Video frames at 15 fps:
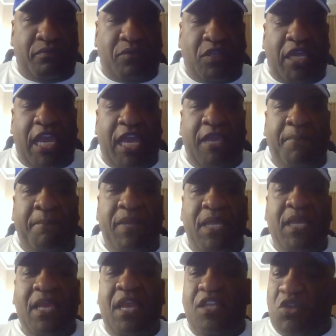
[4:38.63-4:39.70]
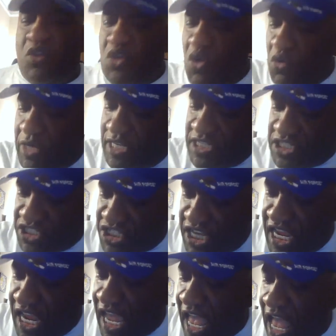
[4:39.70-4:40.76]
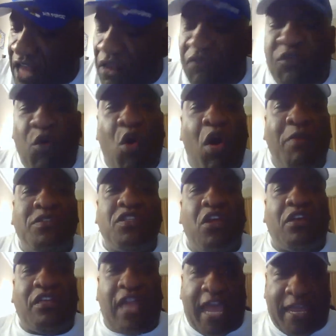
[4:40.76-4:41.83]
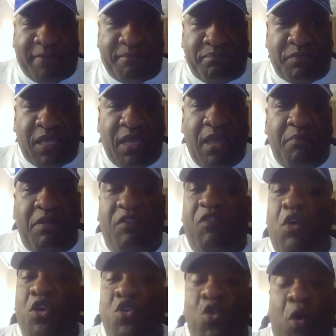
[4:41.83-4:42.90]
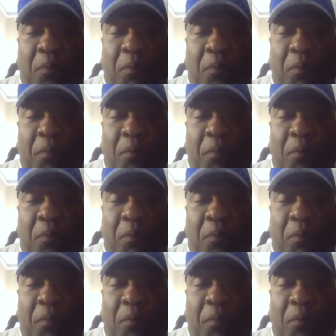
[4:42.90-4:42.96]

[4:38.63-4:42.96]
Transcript: Okay, so you can see how the forms look like before you